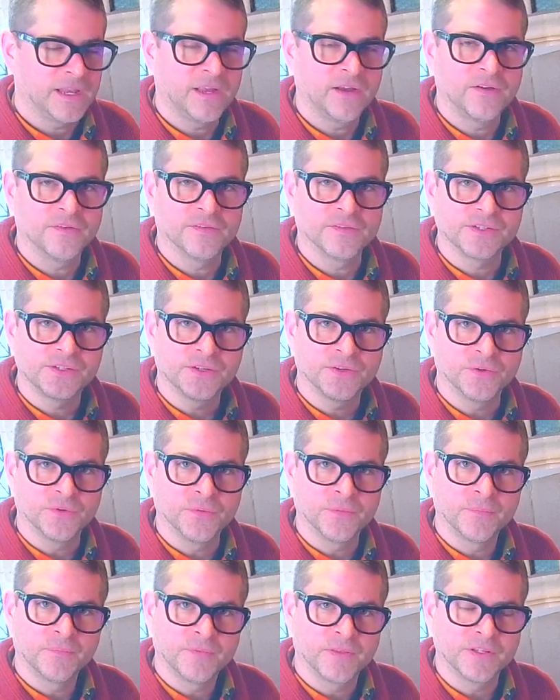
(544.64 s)
hear the
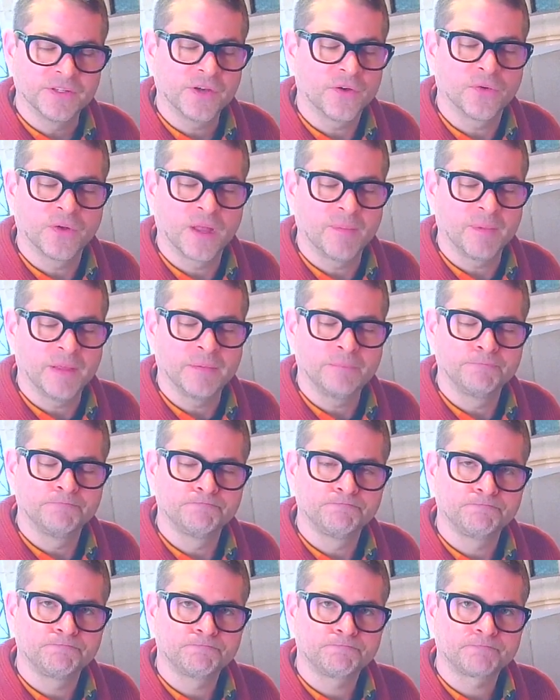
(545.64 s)
tone I
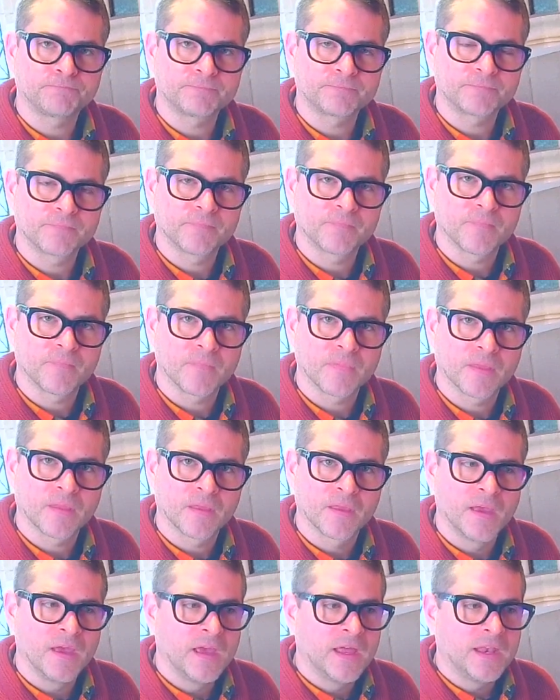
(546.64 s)

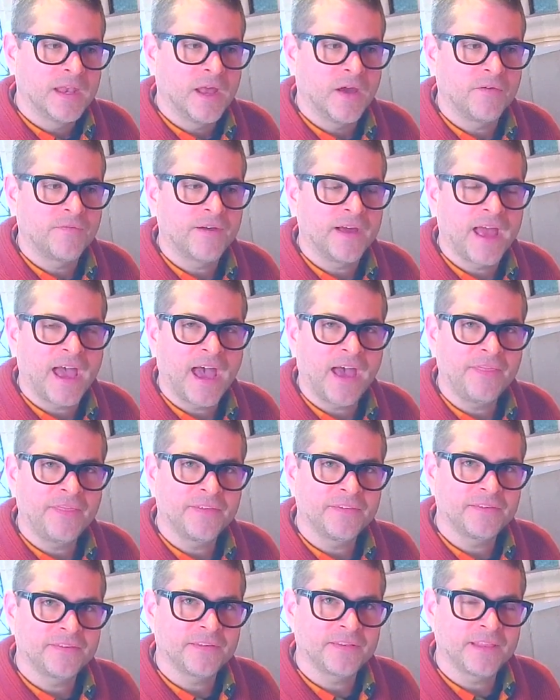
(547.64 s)
mean. Now if I add the
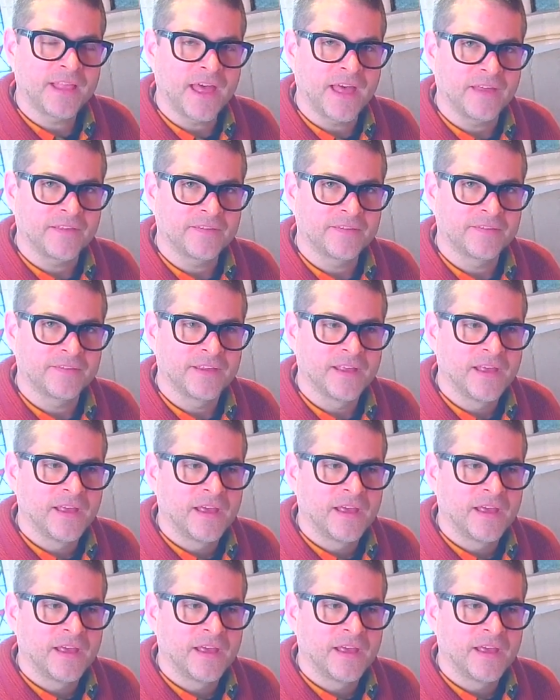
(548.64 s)
celeste